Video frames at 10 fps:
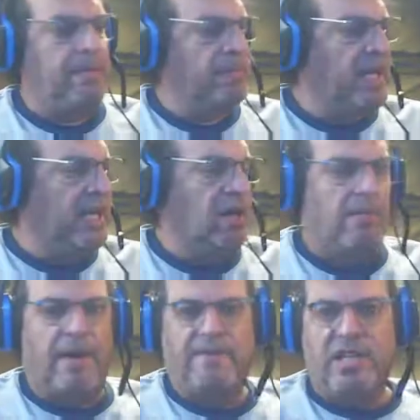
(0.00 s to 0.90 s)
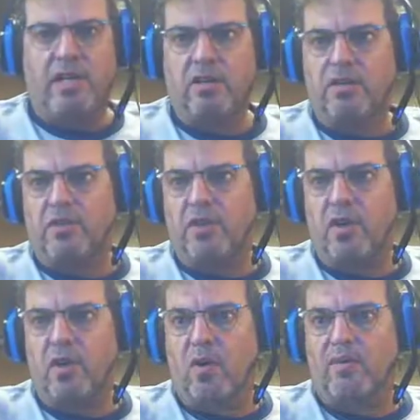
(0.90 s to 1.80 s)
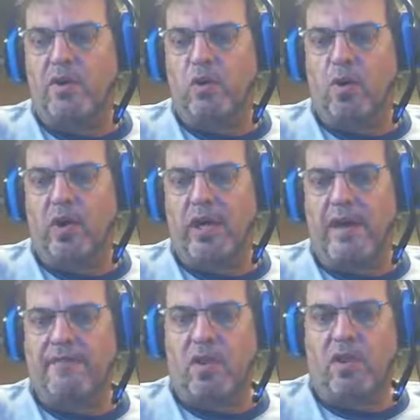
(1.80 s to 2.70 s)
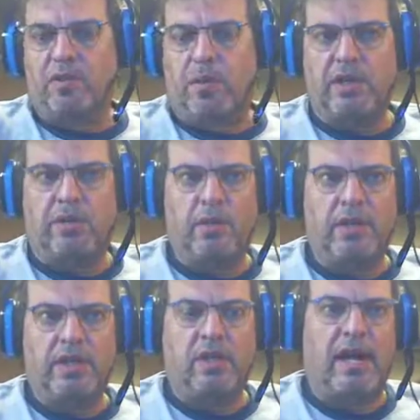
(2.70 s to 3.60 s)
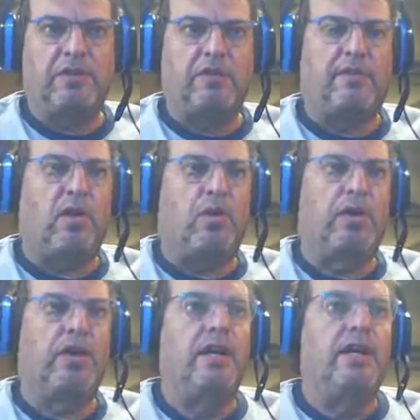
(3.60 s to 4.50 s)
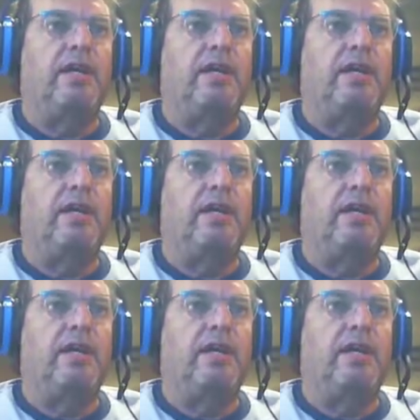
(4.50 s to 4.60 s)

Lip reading: I'm updating all my videos, so if you are in a fall 2021 class or forward,